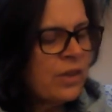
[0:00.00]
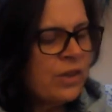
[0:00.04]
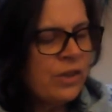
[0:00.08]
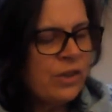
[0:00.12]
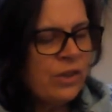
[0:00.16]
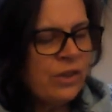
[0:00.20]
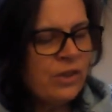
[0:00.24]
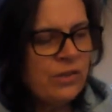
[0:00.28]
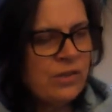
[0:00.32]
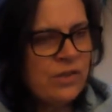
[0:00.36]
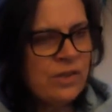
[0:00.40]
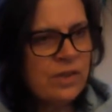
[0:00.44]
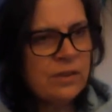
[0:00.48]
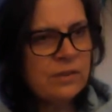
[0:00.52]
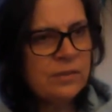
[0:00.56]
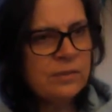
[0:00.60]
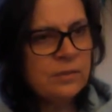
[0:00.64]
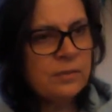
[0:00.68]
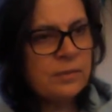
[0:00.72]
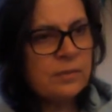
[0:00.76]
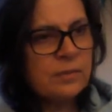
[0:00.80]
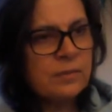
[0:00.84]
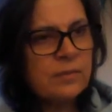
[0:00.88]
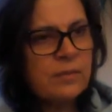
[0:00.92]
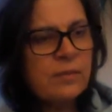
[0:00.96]
Good.
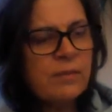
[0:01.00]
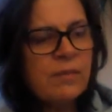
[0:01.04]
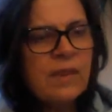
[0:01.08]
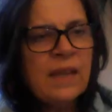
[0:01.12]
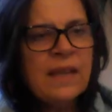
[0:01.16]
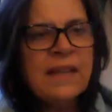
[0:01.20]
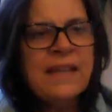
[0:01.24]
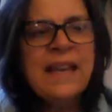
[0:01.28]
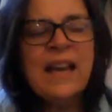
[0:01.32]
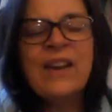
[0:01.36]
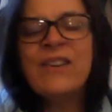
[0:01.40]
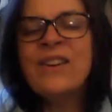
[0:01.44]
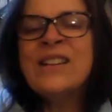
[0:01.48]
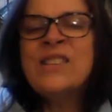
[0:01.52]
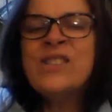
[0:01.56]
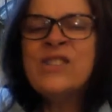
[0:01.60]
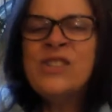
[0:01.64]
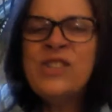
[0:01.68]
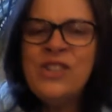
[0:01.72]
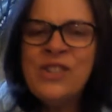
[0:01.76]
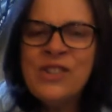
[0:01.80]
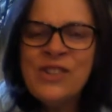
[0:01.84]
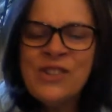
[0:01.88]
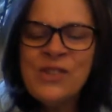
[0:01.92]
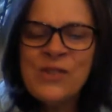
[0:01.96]
Now,
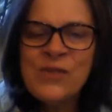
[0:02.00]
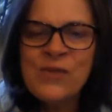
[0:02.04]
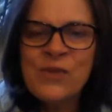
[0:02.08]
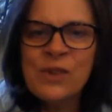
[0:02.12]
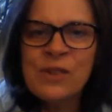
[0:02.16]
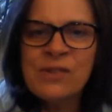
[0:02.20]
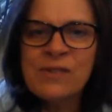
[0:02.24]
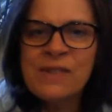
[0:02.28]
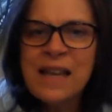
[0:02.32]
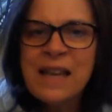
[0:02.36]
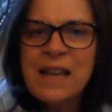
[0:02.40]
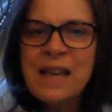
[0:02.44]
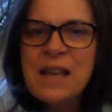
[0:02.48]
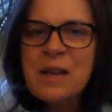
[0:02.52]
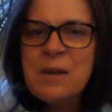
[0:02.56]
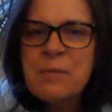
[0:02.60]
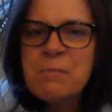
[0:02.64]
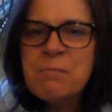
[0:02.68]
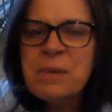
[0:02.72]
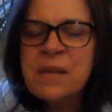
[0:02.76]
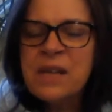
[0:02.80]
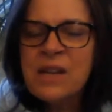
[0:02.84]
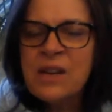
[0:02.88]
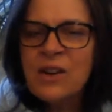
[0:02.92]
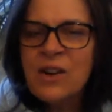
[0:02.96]
it's useful
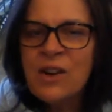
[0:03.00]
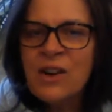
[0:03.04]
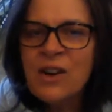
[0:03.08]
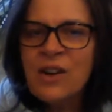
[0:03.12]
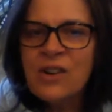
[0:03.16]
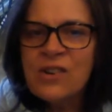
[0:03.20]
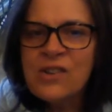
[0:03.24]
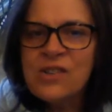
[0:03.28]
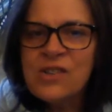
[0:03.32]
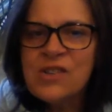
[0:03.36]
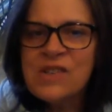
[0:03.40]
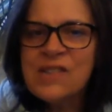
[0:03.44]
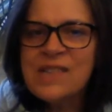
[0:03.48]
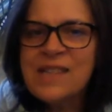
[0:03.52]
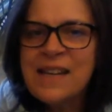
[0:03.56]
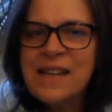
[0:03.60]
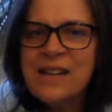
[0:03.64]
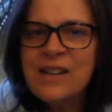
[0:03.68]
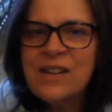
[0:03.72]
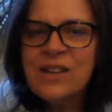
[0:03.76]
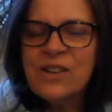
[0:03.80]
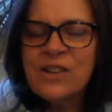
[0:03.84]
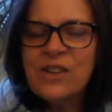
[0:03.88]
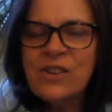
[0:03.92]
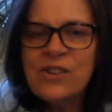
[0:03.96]
because
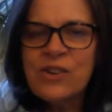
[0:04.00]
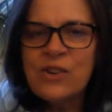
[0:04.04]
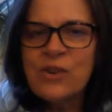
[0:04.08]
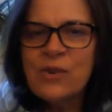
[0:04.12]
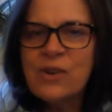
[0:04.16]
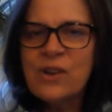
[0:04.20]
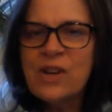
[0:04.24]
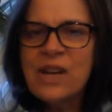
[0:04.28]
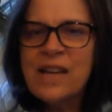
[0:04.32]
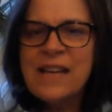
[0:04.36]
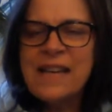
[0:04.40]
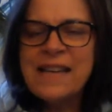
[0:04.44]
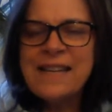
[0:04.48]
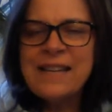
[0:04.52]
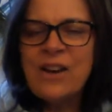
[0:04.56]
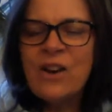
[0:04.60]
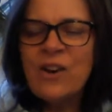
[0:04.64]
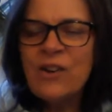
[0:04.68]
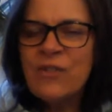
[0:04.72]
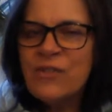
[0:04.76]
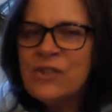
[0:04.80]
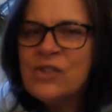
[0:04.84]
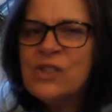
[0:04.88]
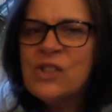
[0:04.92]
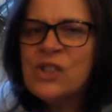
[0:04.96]
Scarecrow
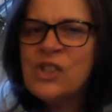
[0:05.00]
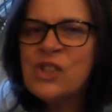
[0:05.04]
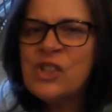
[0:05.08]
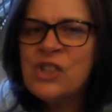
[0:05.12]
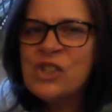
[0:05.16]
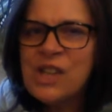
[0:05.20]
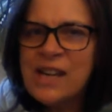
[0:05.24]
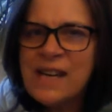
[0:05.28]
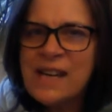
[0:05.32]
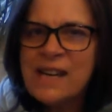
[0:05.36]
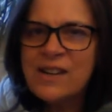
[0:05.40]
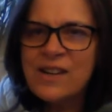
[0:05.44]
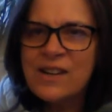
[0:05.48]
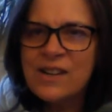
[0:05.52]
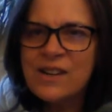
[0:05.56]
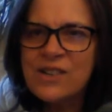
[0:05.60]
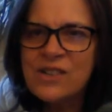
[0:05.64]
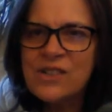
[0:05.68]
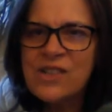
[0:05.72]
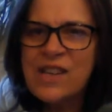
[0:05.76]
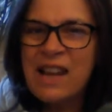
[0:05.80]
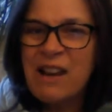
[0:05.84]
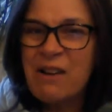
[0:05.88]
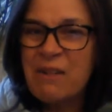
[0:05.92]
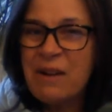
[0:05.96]
often
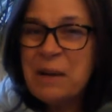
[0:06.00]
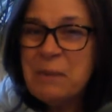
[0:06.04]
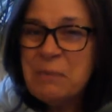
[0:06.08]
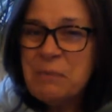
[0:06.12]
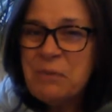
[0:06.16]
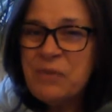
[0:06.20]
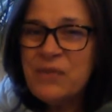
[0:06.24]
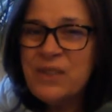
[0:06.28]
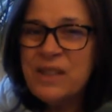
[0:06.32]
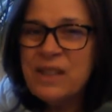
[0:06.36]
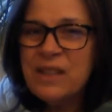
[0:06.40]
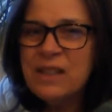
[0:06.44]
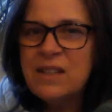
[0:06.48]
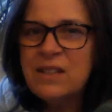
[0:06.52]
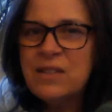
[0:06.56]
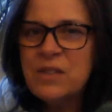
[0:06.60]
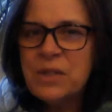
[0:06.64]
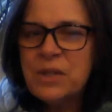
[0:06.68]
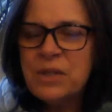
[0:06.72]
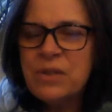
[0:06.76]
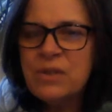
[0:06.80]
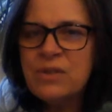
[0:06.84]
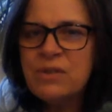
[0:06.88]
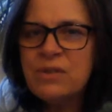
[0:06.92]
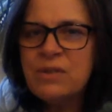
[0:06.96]
shares how I'm feeling
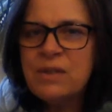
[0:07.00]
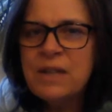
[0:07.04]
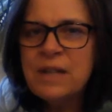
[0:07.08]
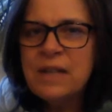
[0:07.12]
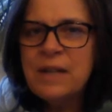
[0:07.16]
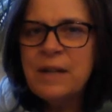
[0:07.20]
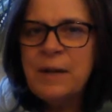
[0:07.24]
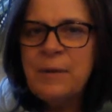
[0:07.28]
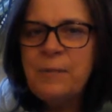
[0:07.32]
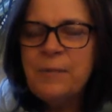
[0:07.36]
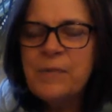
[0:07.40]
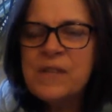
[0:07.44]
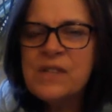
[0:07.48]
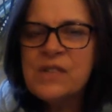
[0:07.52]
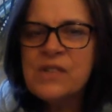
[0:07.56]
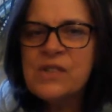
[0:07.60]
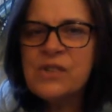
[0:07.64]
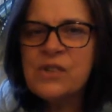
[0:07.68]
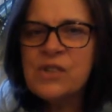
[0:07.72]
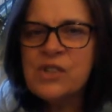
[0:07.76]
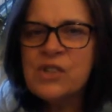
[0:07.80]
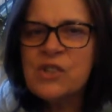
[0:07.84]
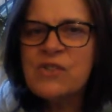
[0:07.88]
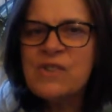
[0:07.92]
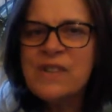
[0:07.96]
too.
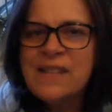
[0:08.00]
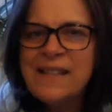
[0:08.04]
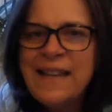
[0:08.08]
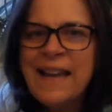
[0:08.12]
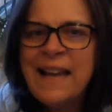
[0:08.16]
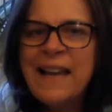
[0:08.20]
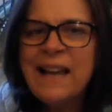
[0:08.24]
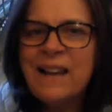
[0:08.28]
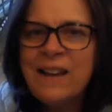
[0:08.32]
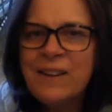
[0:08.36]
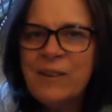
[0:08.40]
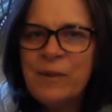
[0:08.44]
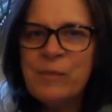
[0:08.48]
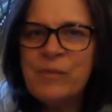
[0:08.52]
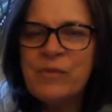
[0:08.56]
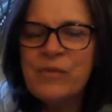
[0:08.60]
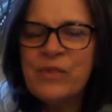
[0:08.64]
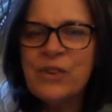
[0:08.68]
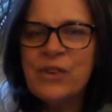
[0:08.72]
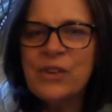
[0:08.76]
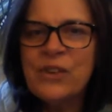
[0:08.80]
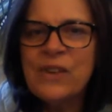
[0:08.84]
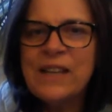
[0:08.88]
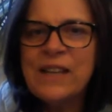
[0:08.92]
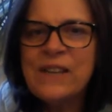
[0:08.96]
So it's really
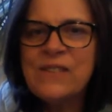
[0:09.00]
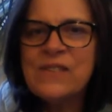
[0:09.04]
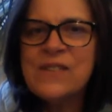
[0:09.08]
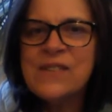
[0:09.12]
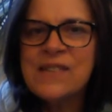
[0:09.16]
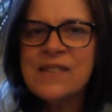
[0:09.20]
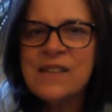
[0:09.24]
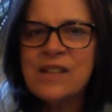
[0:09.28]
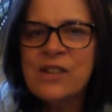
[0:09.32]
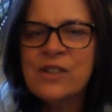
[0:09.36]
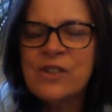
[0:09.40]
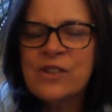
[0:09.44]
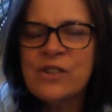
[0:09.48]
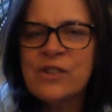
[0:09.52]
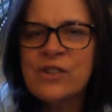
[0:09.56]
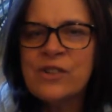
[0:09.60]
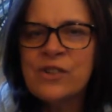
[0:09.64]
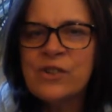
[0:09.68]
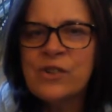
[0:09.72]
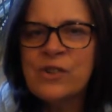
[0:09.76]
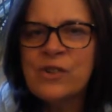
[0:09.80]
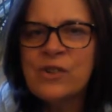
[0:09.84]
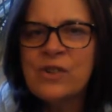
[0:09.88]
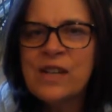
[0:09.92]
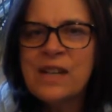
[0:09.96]
helpful if
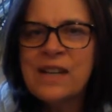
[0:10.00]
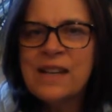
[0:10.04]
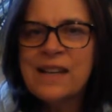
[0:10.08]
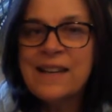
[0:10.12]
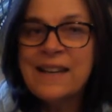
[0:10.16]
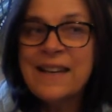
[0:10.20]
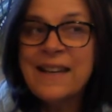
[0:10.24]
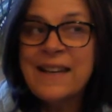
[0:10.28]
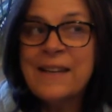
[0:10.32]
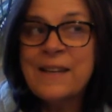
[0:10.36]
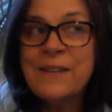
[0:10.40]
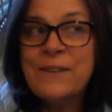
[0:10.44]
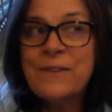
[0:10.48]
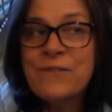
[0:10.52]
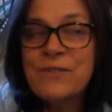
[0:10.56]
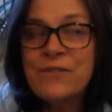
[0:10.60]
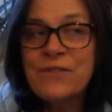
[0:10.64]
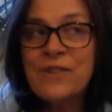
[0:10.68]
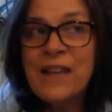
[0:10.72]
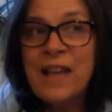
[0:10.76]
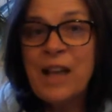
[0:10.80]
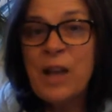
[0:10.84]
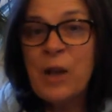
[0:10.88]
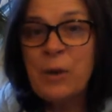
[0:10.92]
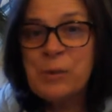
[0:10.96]
Scarecrow kind of
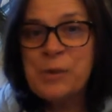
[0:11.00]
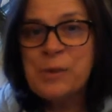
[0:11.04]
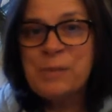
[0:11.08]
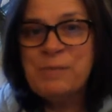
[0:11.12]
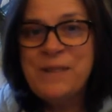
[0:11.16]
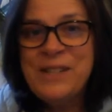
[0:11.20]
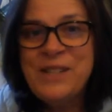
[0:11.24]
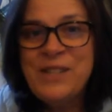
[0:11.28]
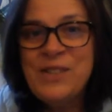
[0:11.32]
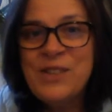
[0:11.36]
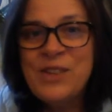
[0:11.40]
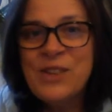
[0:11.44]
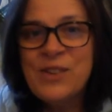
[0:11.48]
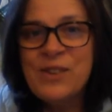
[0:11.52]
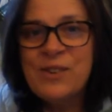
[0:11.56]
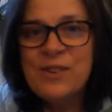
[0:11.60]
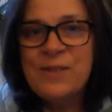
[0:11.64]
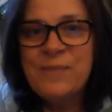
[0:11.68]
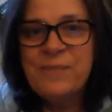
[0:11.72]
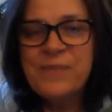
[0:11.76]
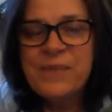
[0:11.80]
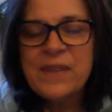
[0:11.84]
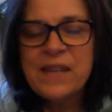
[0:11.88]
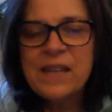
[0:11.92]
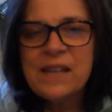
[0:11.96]
helps me
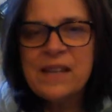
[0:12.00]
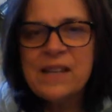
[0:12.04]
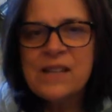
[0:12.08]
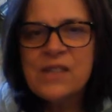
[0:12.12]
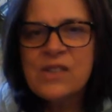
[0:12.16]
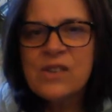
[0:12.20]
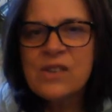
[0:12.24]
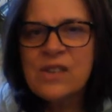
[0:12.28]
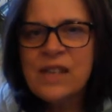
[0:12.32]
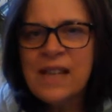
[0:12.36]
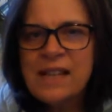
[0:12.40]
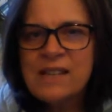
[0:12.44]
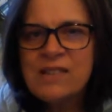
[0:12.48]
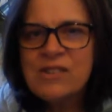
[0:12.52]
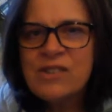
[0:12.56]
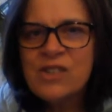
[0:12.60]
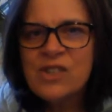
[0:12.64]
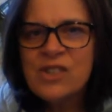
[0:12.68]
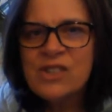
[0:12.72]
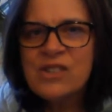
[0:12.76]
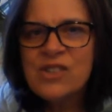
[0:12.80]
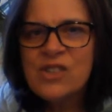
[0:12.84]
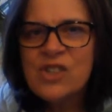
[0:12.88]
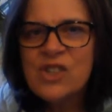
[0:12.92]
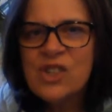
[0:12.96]
too. So let's
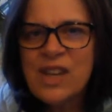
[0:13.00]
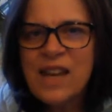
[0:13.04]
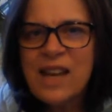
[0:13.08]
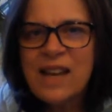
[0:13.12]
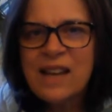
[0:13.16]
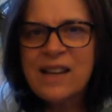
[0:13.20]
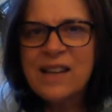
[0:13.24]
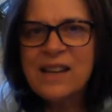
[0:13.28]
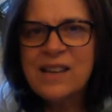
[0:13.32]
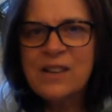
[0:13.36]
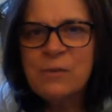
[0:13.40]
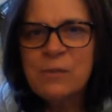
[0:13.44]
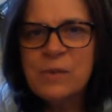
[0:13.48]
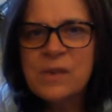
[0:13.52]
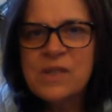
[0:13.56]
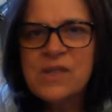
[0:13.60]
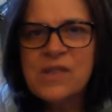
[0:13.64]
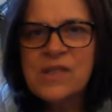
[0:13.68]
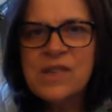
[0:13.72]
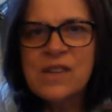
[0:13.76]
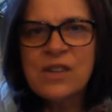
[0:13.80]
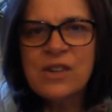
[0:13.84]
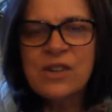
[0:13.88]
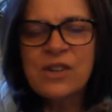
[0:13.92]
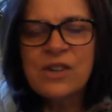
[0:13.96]
just check in with
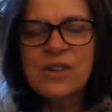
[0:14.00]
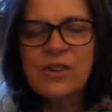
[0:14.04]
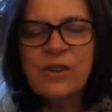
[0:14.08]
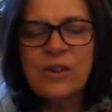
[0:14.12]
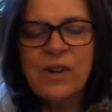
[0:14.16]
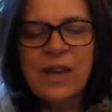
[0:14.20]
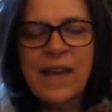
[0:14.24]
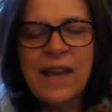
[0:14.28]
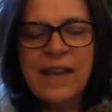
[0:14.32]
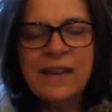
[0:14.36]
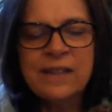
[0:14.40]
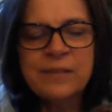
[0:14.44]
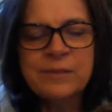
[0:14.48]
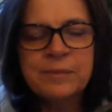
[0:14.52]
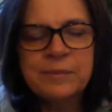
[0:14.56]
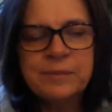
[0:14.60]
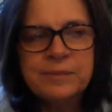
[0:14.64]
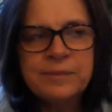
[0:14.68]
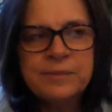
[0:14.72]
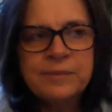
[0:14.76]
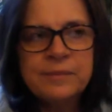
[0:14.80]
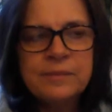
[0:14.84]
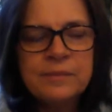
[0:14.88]
Scarecrow again.